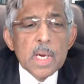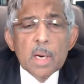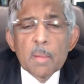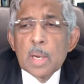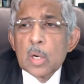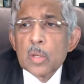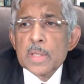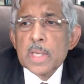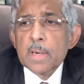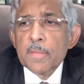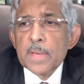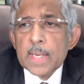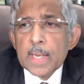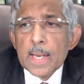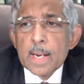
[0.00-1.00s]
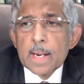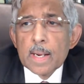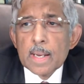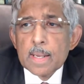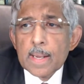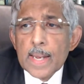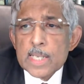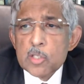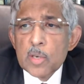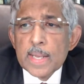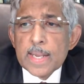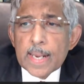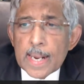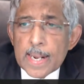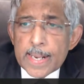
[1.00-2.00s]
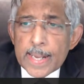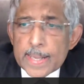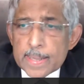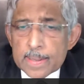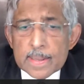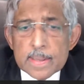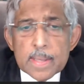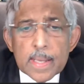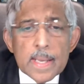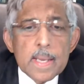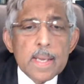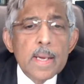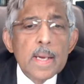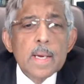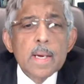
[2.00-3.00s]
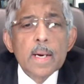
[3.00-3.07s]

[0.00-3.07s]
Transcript: Colonel Malhotra, we can actually connect the